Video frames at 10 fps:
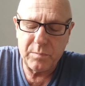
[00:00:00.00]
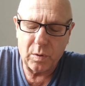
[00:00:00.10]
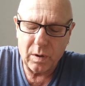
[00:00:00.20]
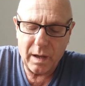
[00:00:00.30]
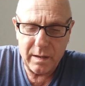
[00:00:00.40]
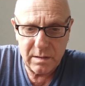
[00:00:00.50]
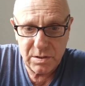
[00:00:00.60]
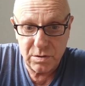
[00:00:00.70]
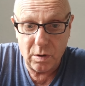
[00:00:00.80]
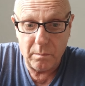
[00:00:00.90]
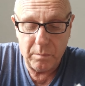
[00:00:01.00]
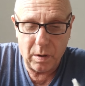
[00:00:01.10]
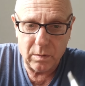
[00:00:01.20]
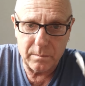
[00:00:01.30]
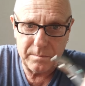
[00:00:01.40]
pulley. Stop
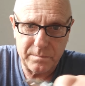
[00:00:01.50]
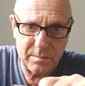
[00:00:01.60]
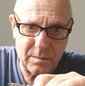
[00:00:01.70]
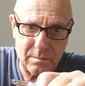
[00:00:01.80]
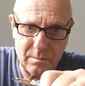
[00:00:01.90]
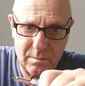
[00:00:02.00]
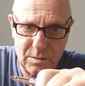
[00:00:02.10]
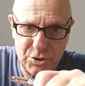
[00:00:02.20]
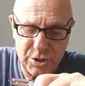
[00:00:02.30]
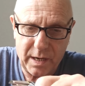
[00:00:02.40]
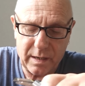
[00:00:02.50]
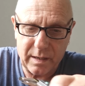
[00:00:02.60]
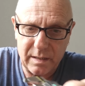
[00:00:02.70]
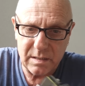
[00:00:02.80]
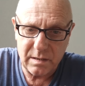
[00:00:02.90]
bolt
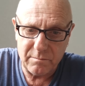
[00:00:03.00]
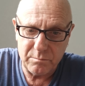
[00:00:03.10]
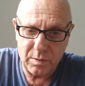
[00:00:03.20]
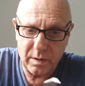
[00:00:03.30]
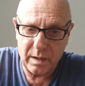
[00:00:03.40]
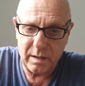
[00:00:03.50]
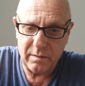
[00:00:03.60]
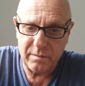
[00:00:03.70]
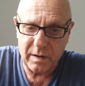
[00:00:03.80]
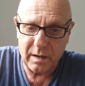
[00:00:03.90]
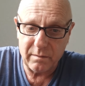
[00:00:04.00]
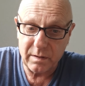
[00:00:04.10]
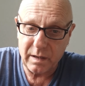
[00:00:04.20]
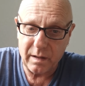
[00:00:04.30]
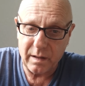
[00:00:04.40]
shank is 7.85. I
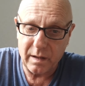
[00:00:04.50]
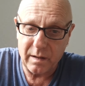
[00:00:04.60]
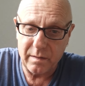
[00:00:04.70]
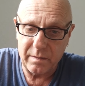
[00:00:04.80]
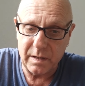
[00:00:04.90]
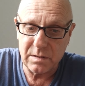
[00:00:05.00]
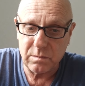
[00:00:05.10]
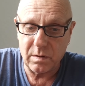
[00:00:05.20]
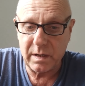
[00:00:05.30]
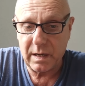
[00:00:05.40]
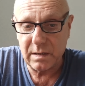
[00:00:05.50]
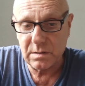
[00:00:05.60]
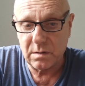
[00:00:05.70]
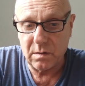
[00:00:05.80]
get there. This one has